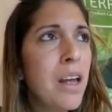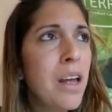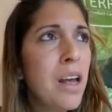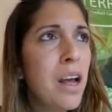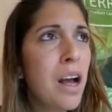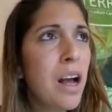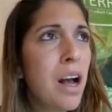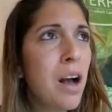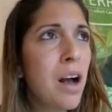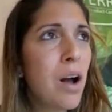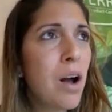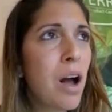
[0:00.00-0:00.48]

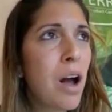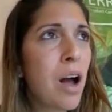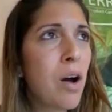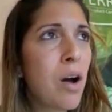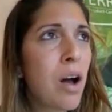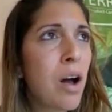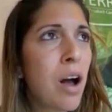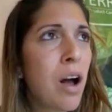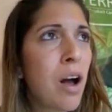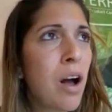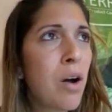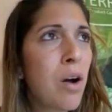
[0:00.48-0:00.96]

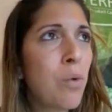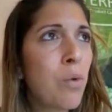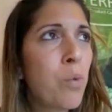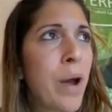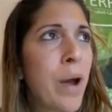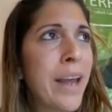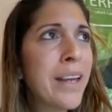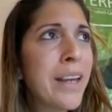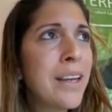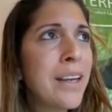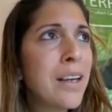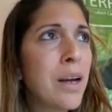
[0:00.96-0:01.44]
are
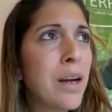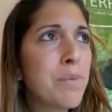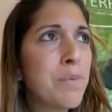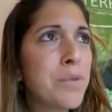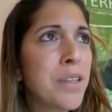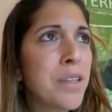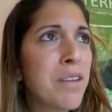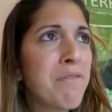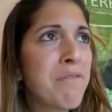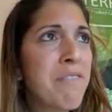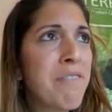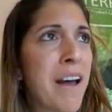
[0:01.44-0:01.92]
waking up
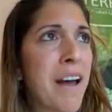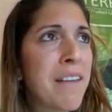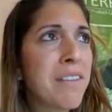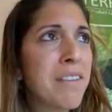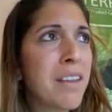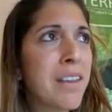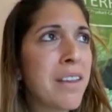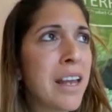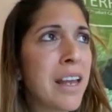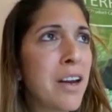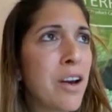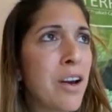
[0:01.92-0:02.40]
to the fact
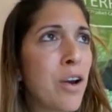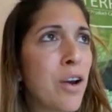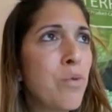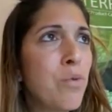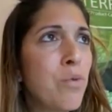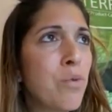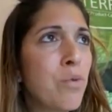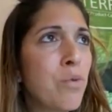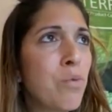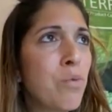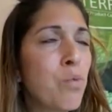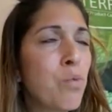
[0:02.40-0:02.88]
that they don't
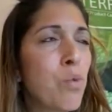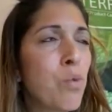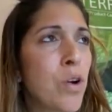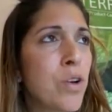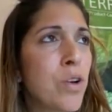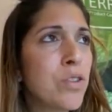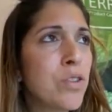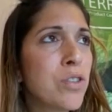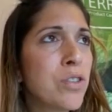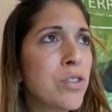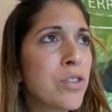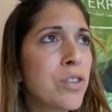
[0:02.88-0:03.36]

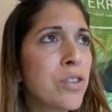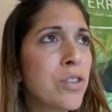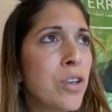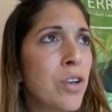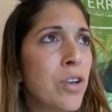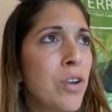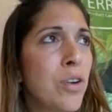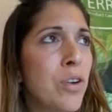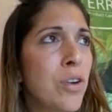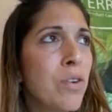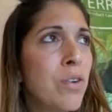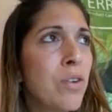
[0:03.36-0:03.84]
want
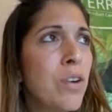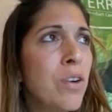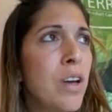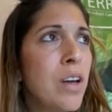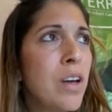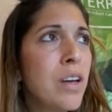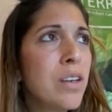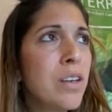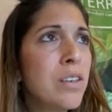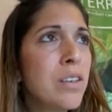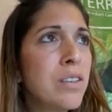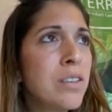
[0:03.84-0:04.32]
to
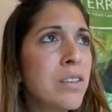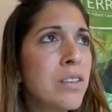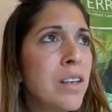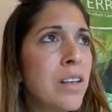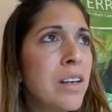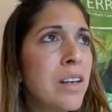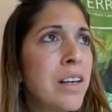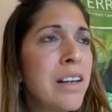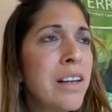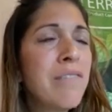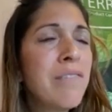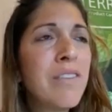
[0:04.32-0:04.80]

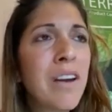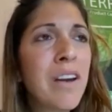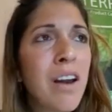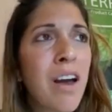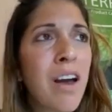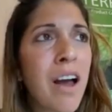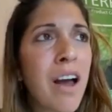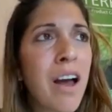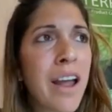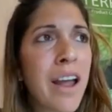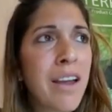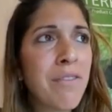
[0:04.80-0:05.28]
live a
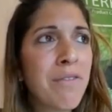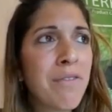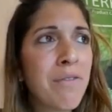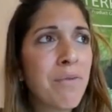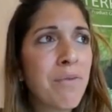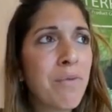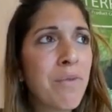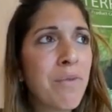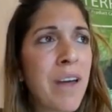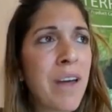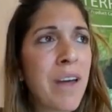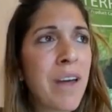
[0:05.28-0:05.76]
life
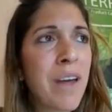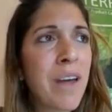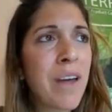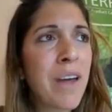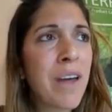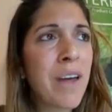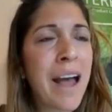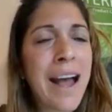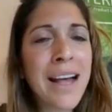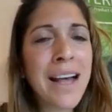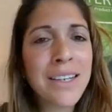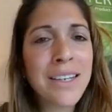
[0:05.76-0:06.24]
that
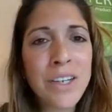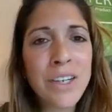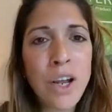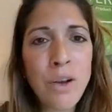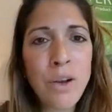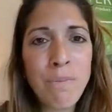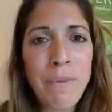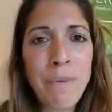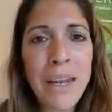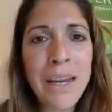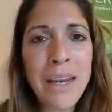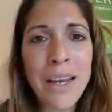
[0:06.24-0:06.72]
has
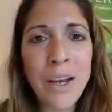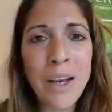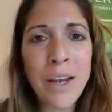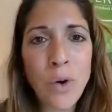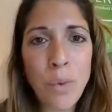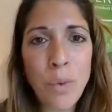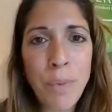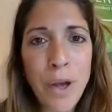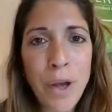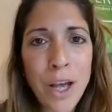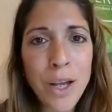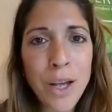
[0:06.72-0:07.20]
no meaning or
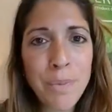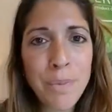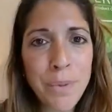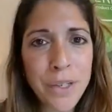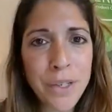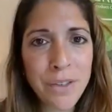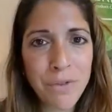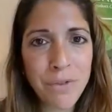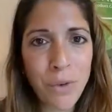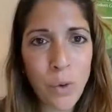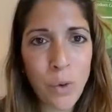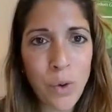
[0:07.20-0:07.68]

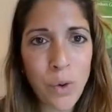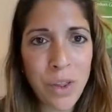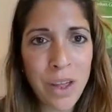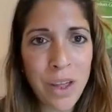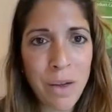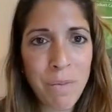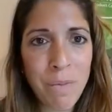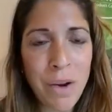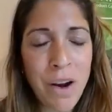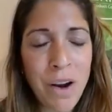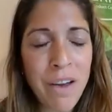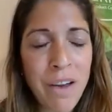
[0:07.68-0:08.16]
purpose for
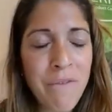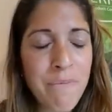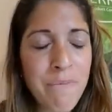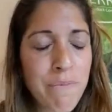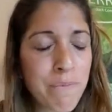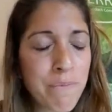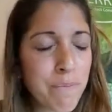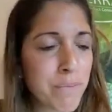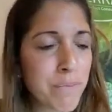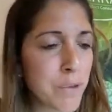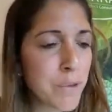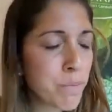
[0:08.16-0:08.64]
them. And I've
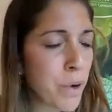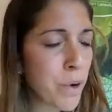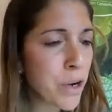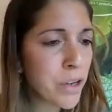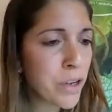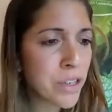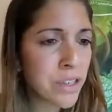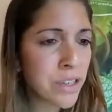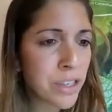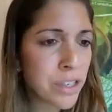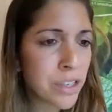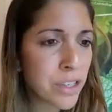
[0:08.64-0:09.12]

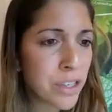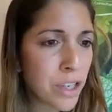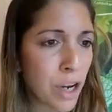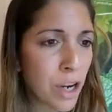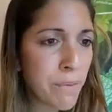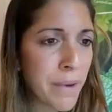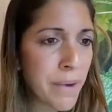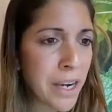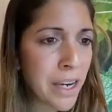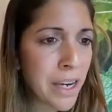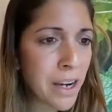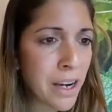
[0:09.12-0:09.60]
spoken to so
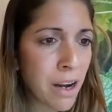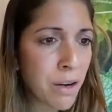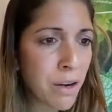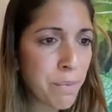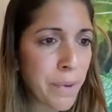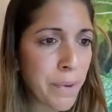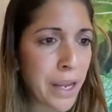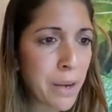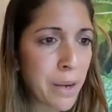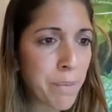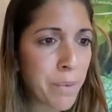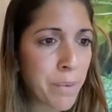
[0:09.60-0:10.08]
many young
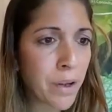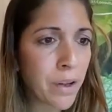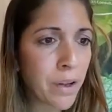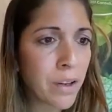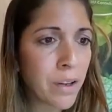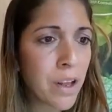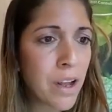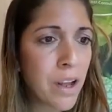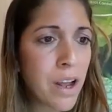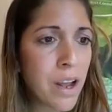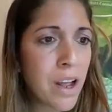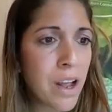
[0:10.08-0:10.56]
people
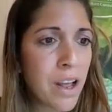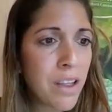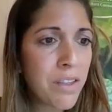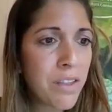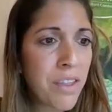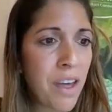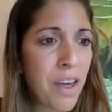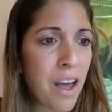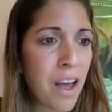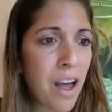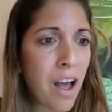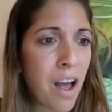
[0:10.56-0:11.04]

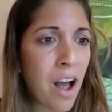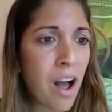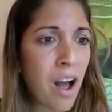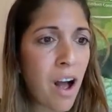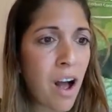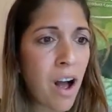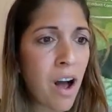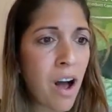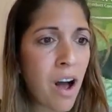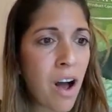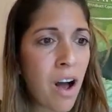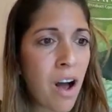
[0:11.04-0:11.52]
that
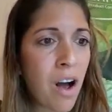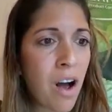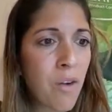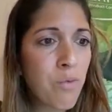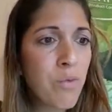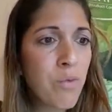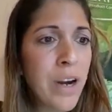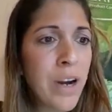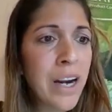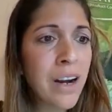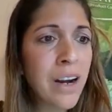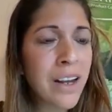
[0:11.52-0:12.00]
are
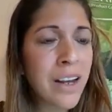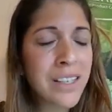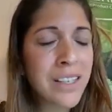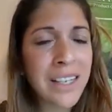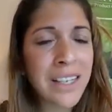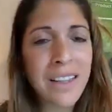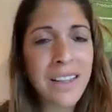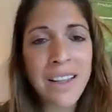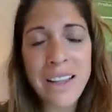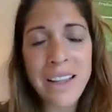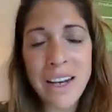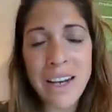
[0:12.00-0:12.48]

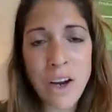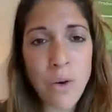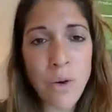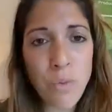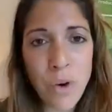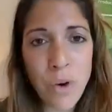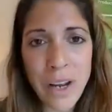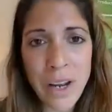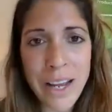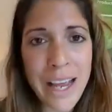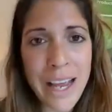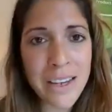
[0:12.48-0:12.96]
realizing that they don't
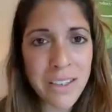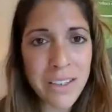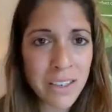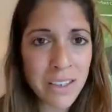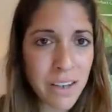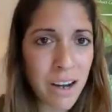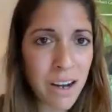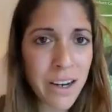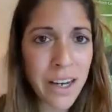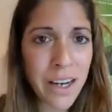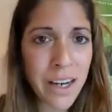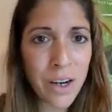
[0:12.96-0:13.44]
want to get
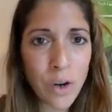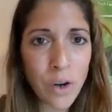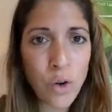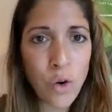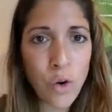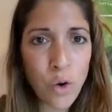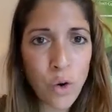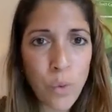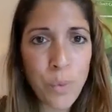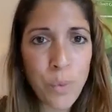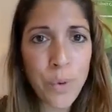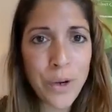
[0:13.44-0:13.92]
stuck in a
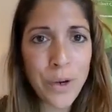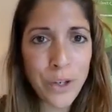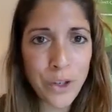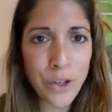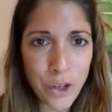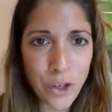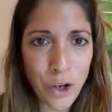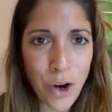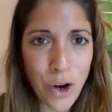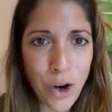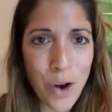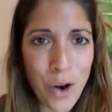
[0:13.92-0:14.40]
corporate
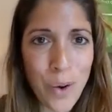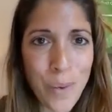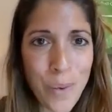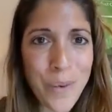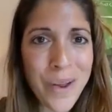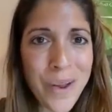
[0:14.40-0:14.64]
job.